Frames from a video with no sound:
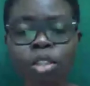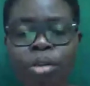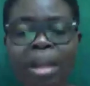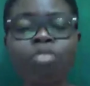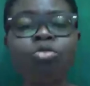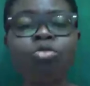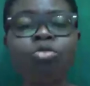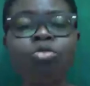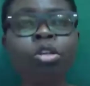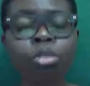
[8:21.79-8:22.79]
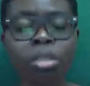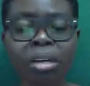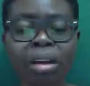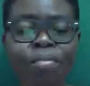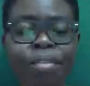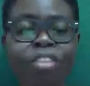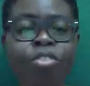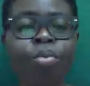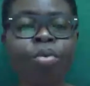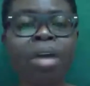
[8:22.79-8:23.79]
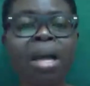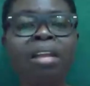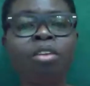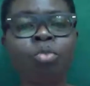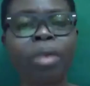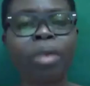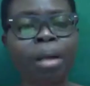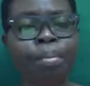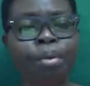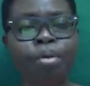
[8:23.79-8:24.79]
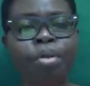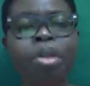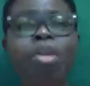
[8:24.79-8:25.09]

try to go through the reference book and it will help you.